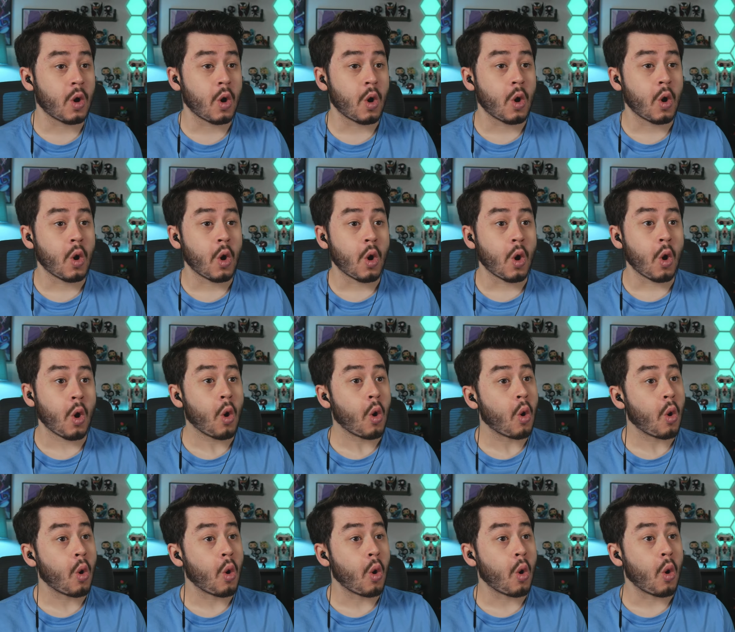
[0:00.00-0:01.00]

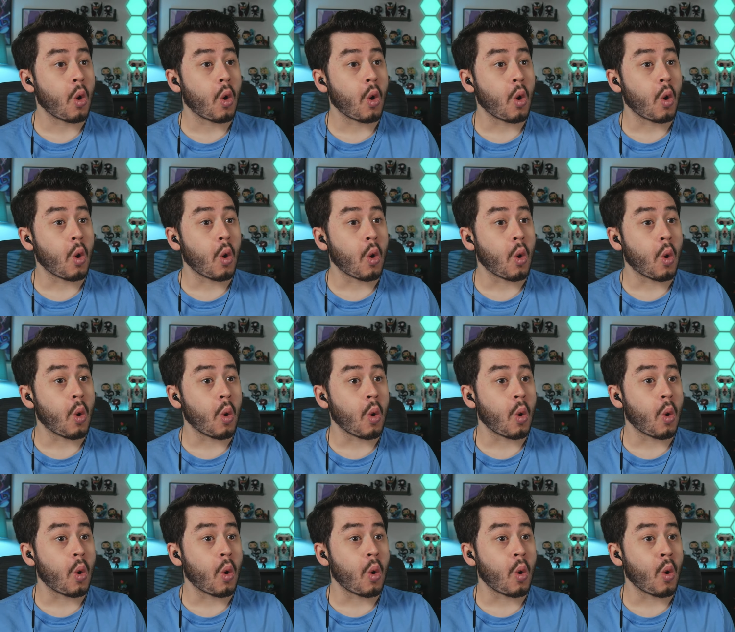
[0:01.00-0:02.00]

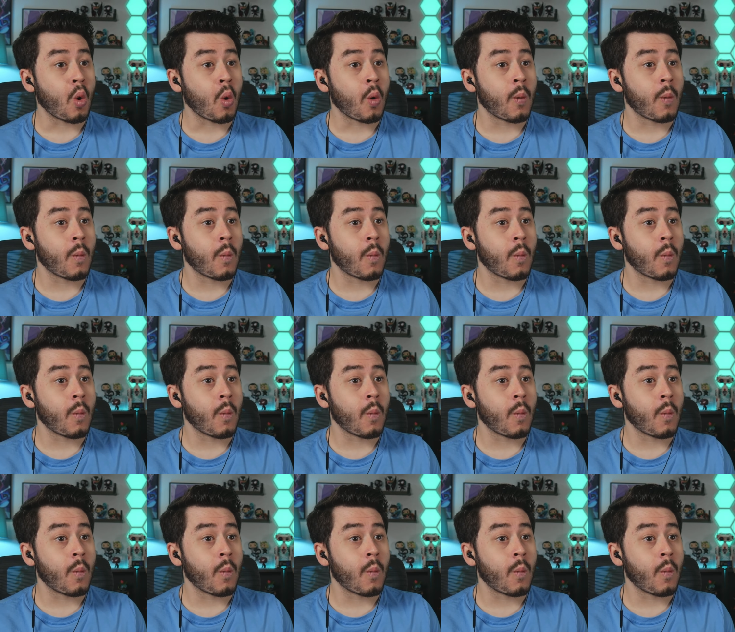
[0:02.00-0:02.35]
Nobody speaks.